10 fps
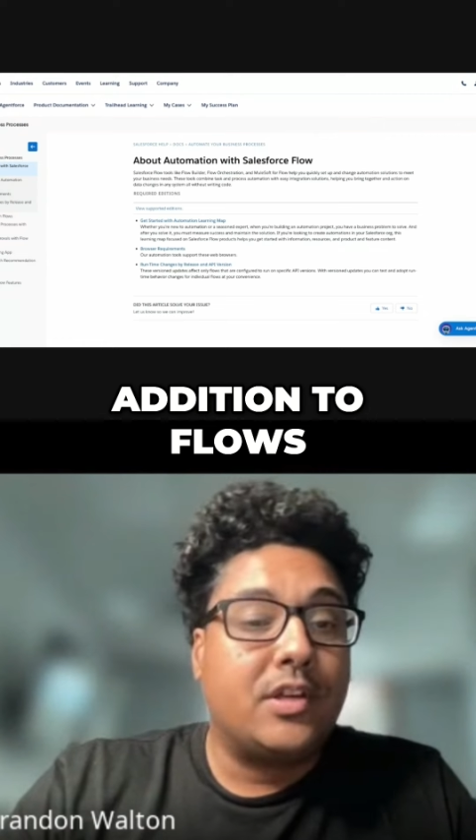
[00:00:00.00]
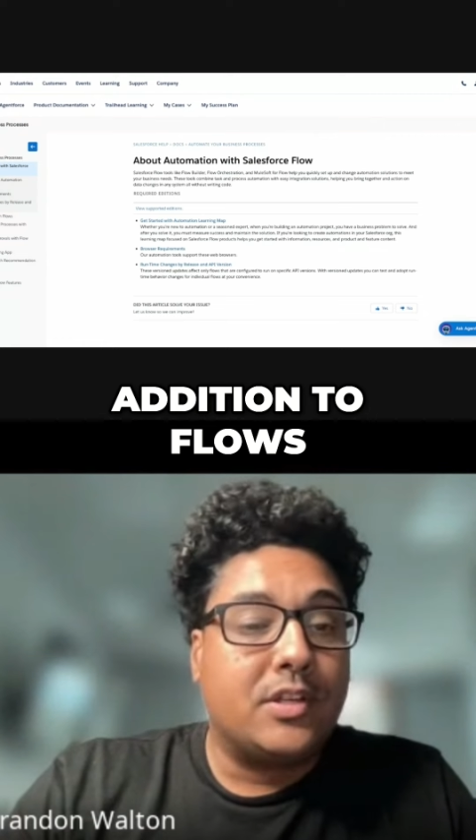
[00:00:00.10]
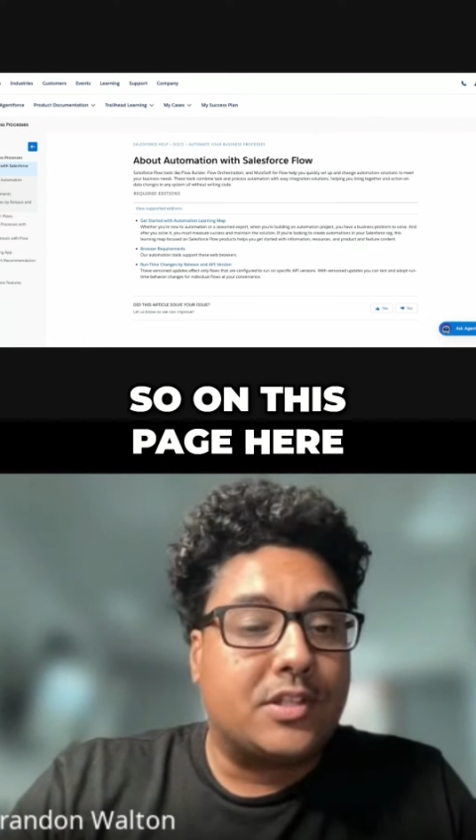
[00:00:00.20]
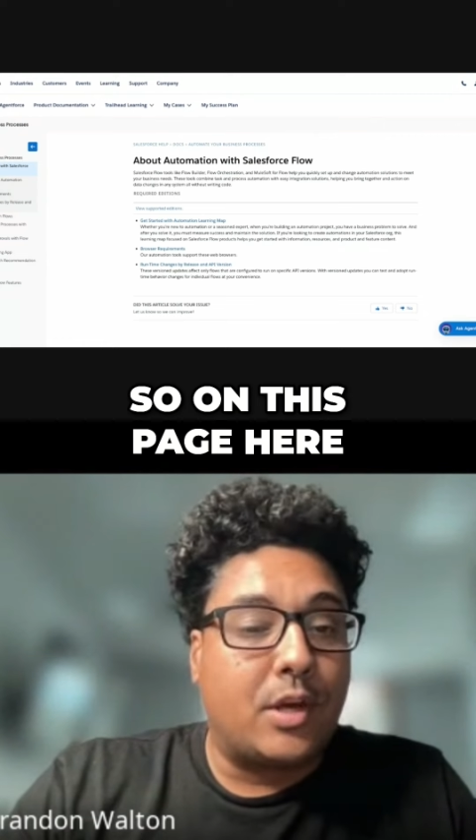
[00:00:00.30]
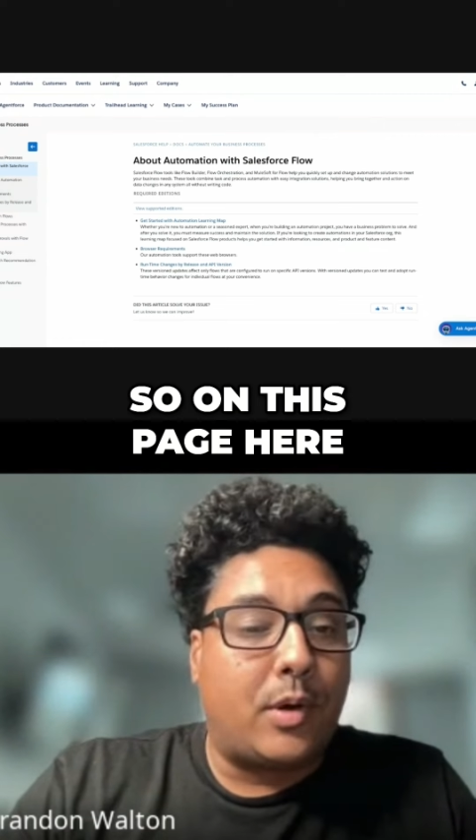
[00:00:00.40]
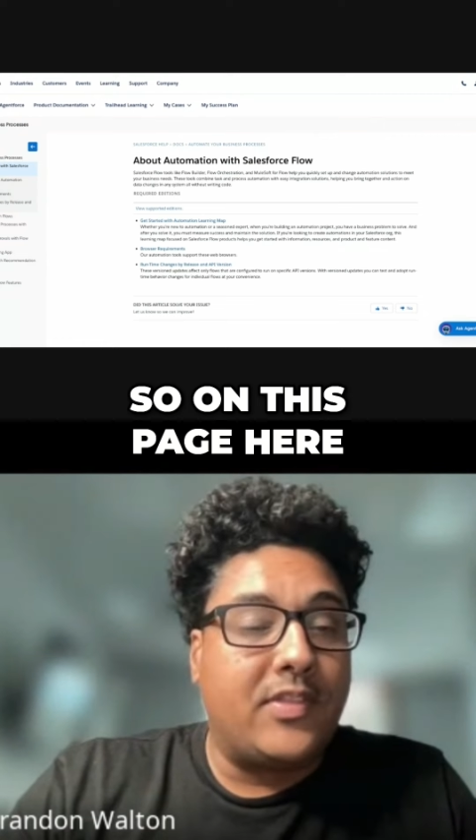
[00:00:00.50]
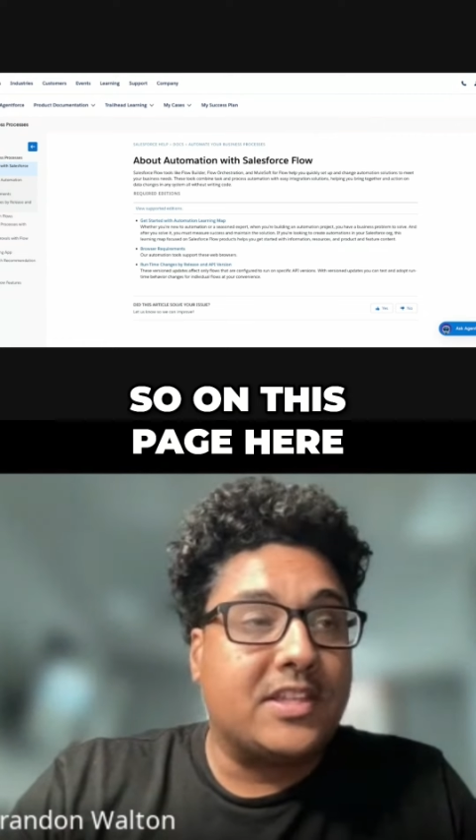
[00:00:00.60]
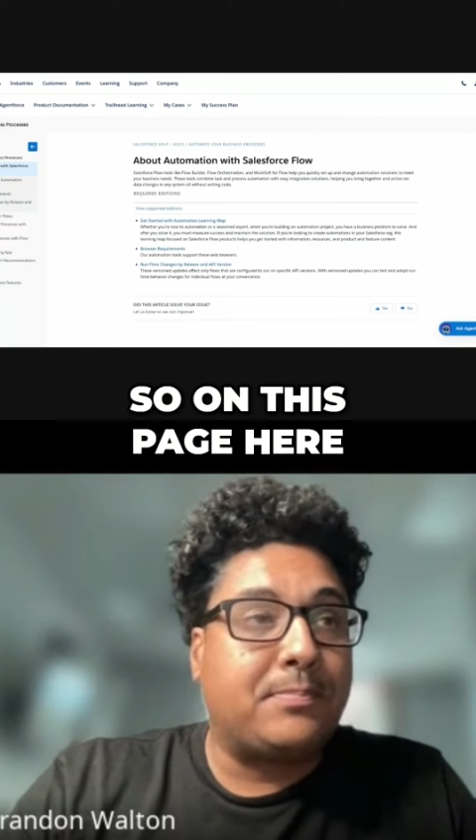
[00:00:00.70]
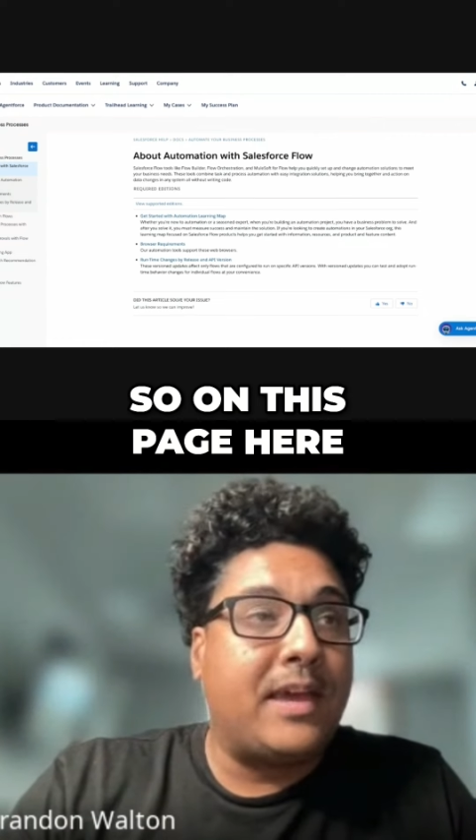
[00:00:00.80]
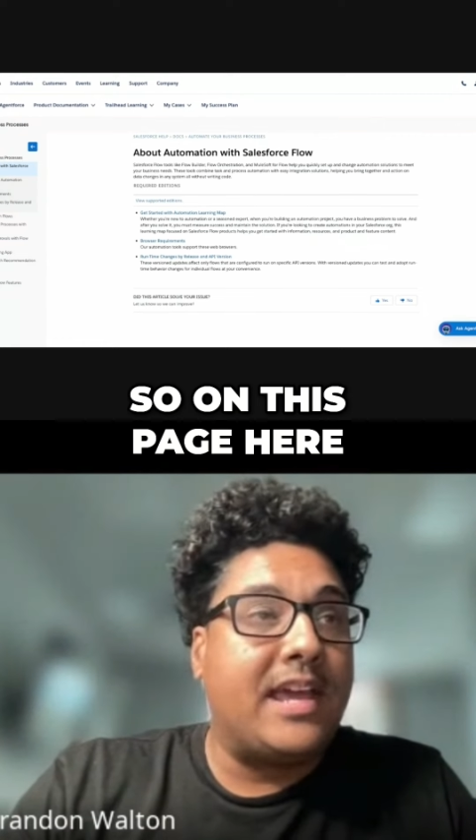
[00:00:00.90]
So on
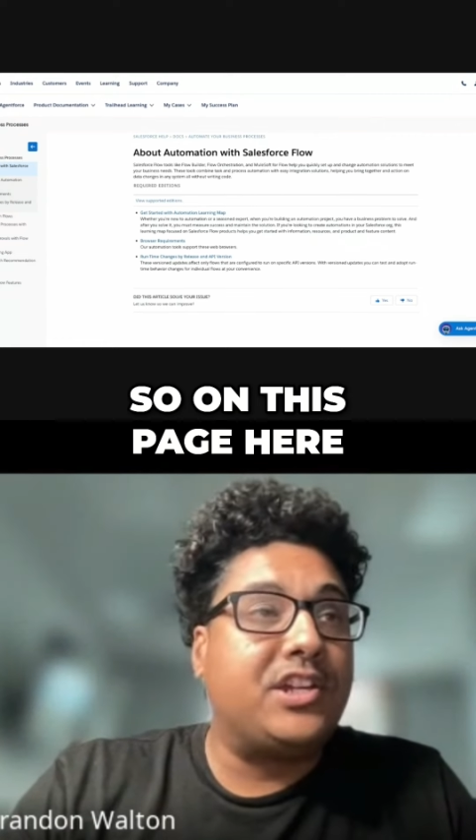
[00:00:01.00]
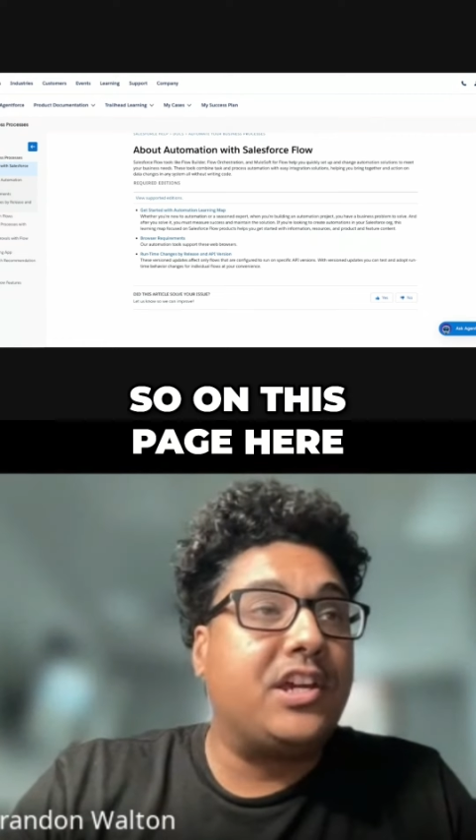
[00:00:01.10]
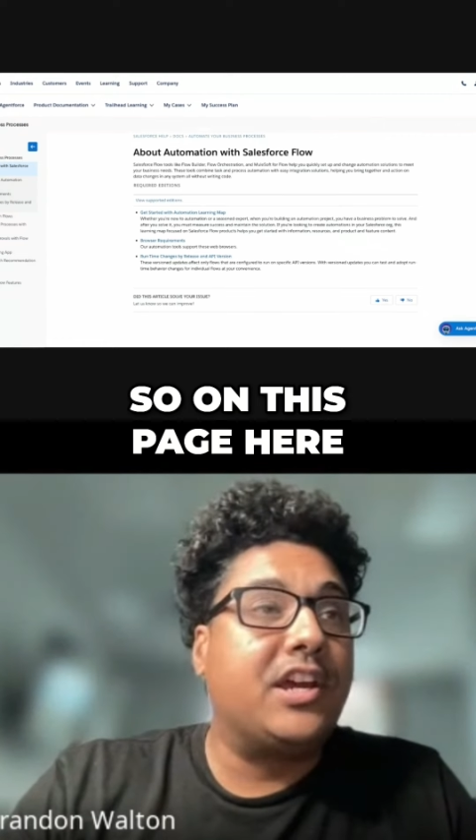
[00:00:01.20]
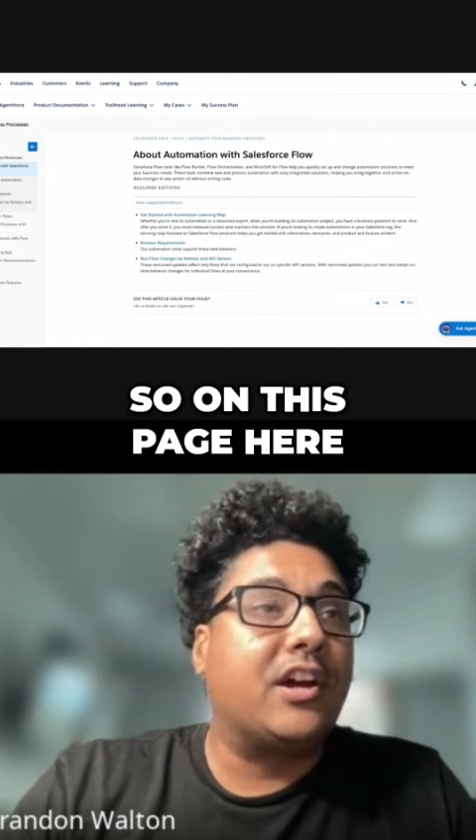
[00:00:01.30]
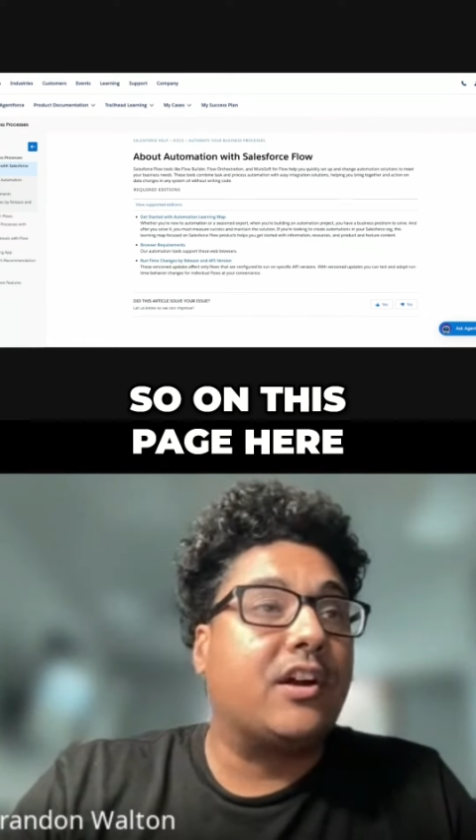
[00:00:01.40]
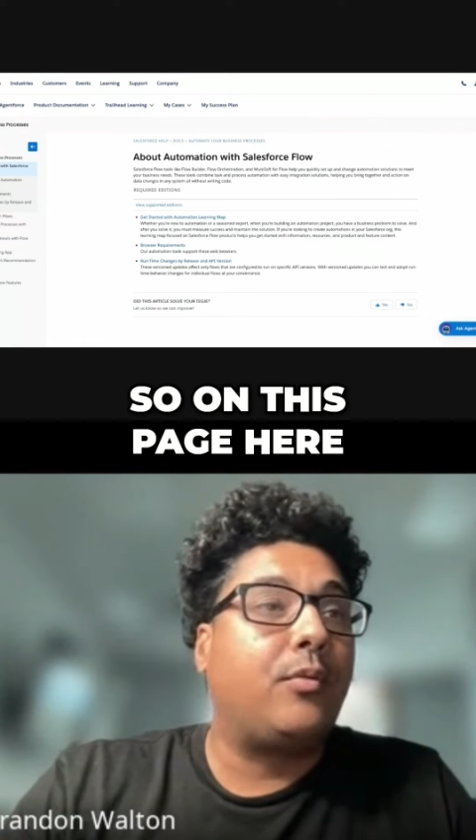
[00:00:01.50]
this page here,